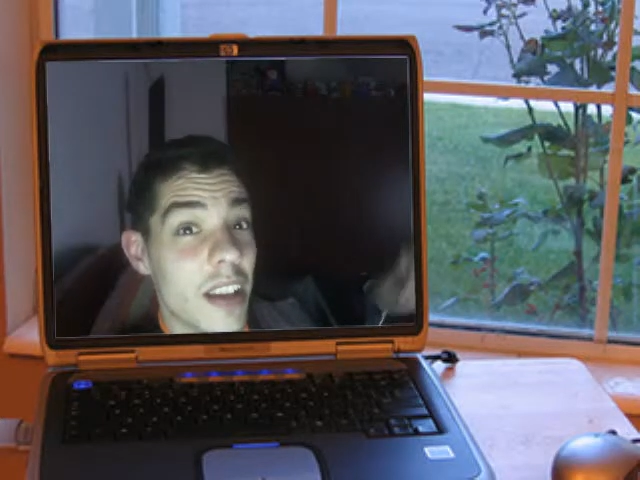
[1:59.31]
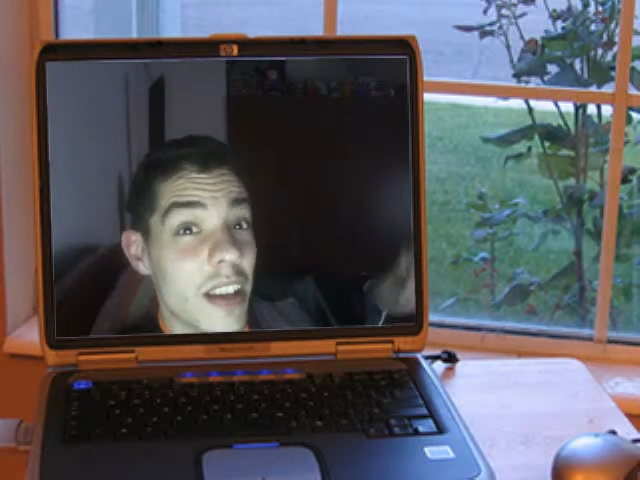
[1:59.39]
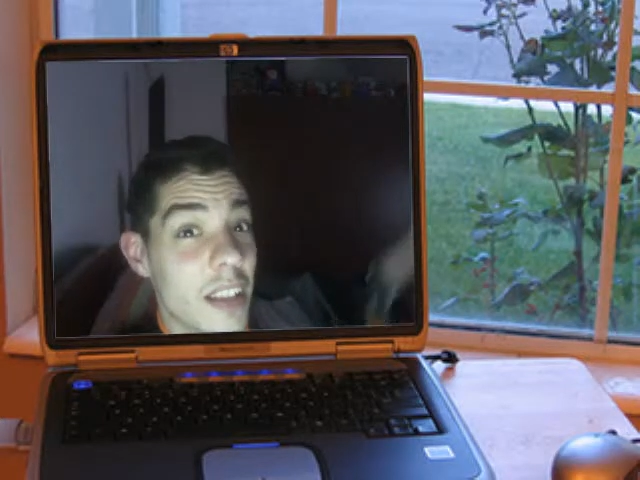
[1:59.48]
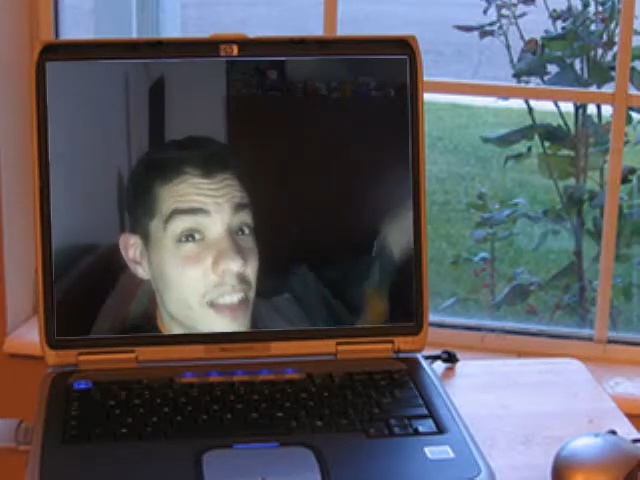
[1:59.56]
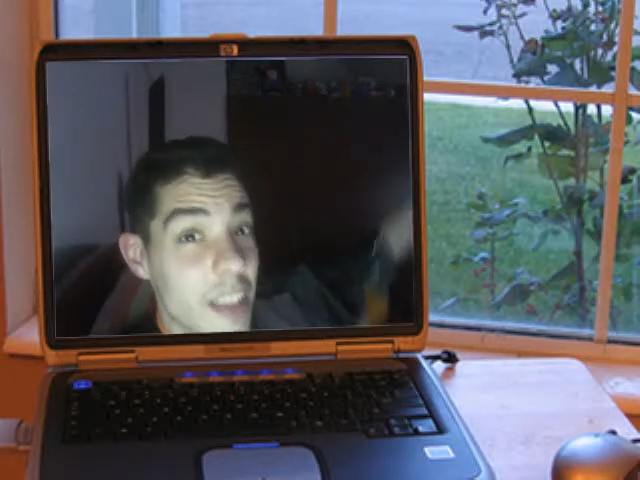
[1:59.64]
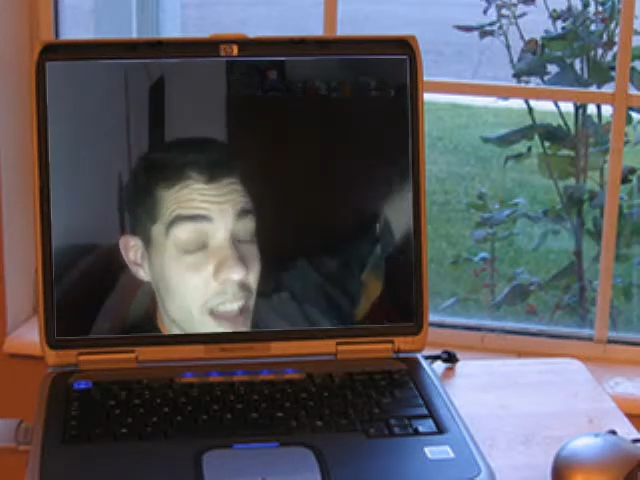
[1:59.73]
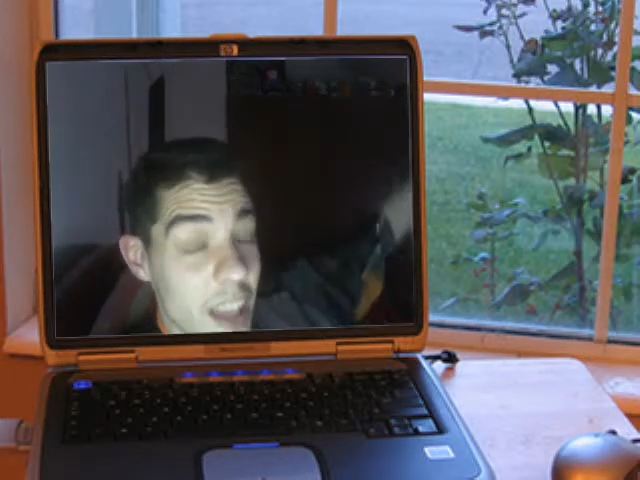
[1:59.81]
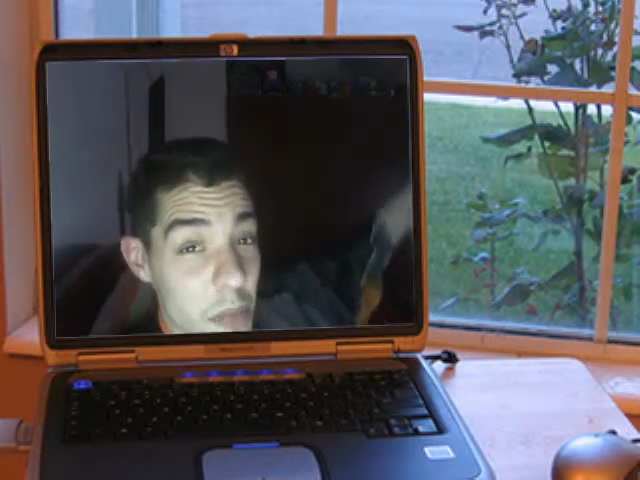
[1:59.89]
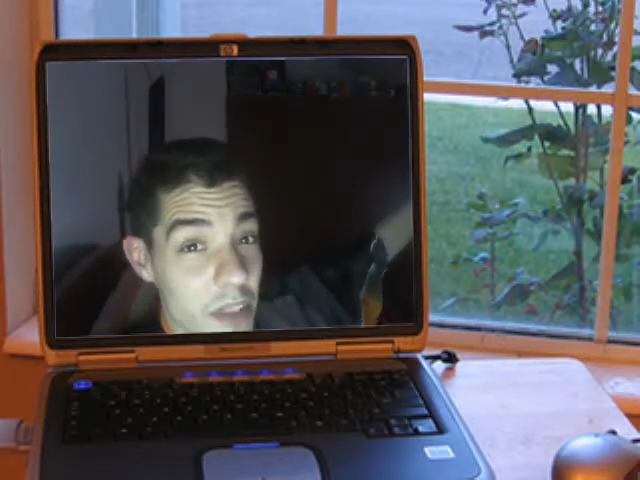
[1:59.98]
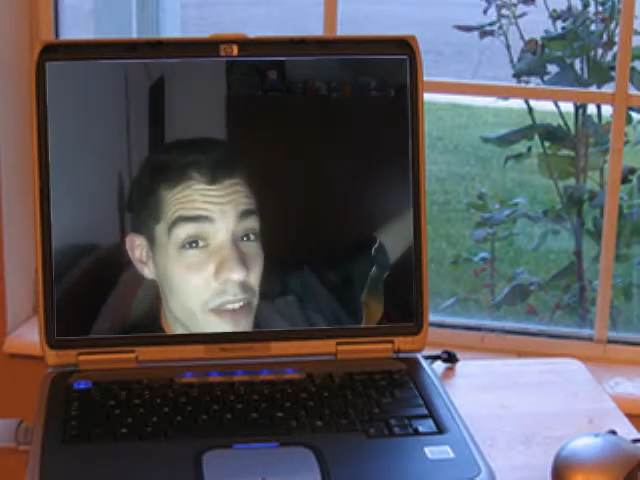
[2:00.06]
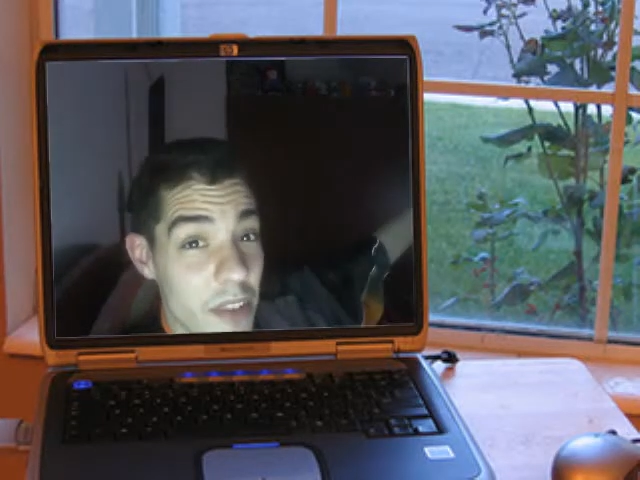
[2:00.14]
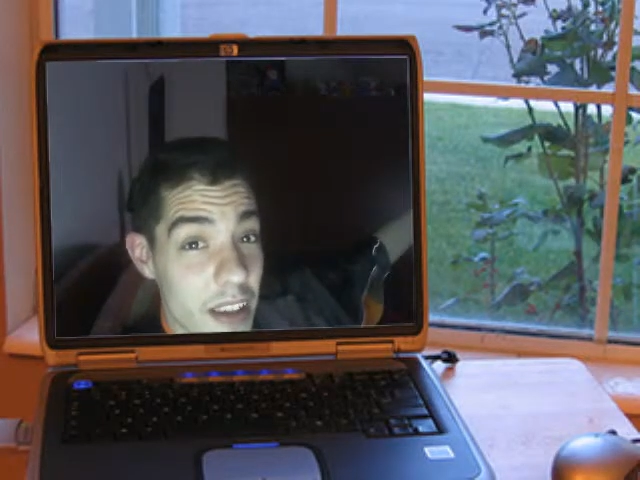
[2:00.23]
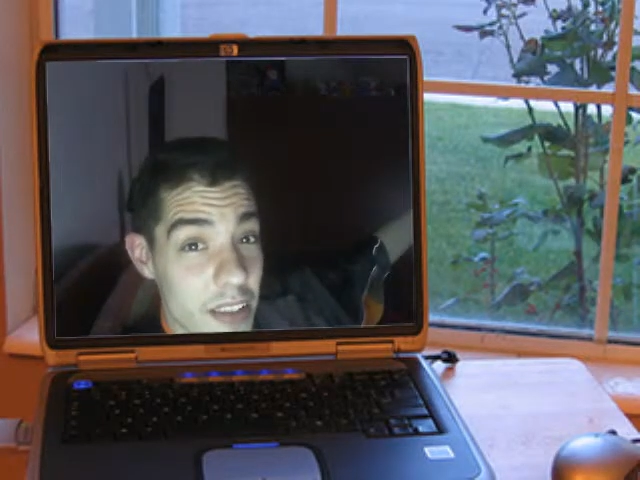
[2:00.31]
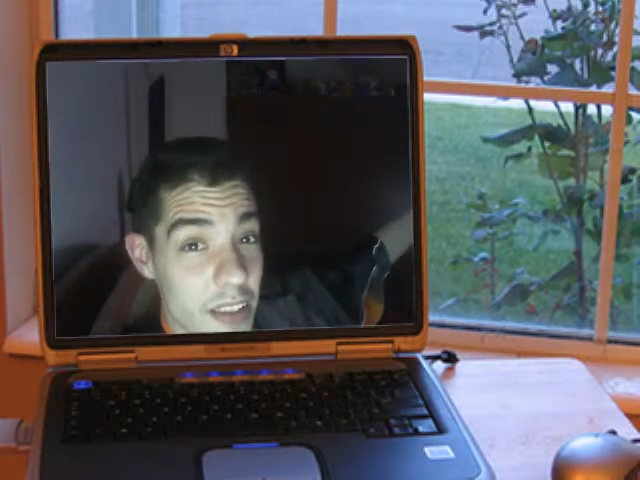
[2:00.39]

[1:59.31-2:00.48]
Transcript: to let me face the